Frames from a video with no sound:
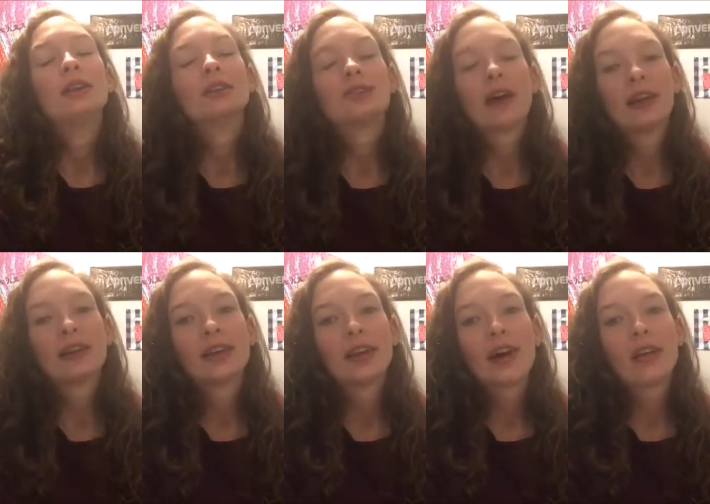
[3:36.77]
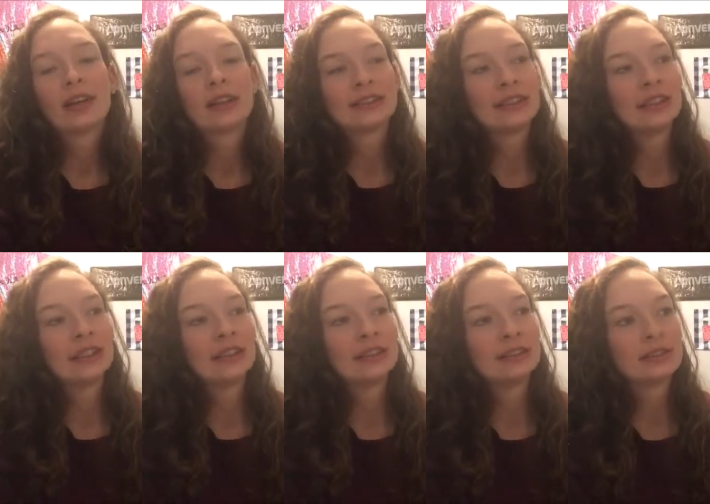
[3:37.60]
So finally all I see
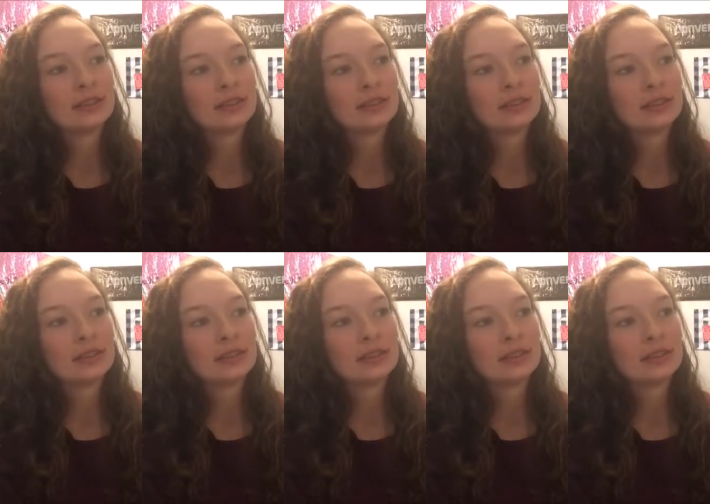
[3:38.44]
is,